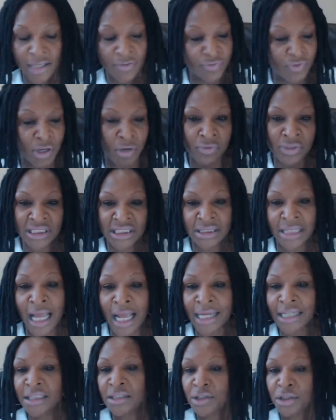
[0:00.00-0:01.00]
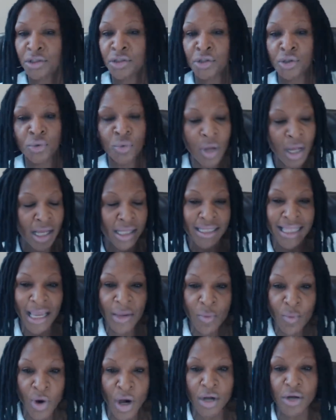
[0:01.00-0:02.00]
If they're assigned to you,
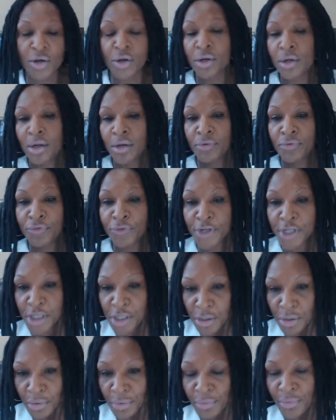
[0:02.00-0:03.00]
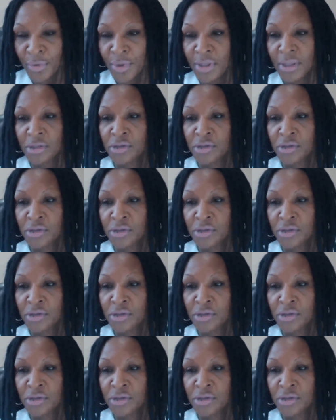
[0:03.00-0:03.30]
they work for you.